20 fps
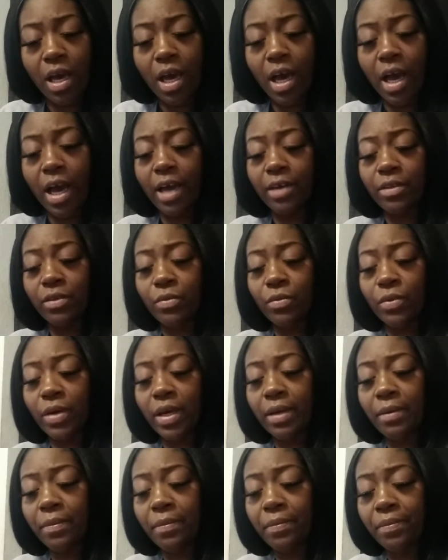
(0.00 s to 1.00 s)
Either
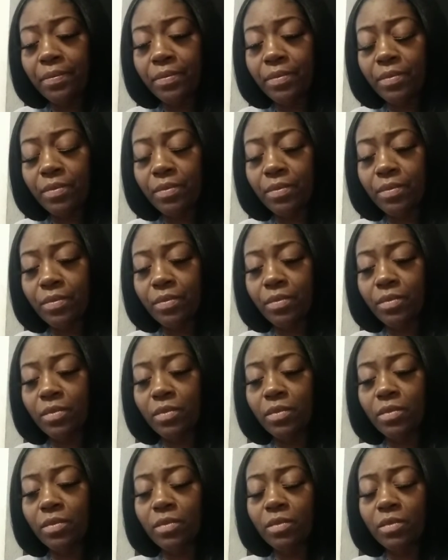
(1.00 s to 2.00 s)
way,
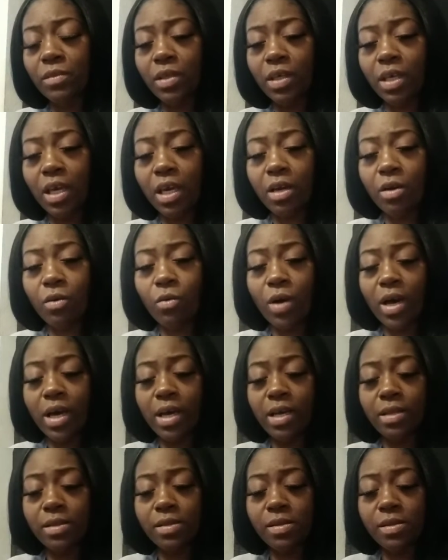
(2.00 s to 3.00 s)
the King of
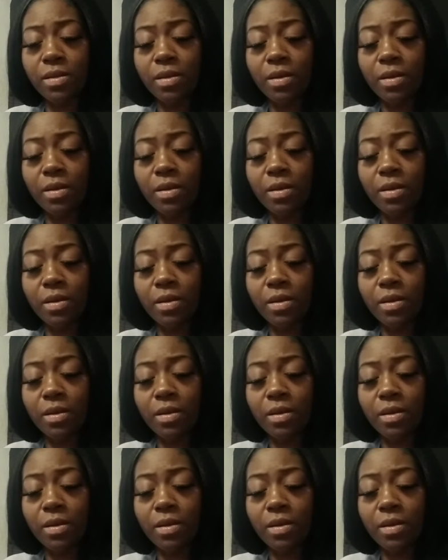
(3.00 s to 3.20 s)
Wands.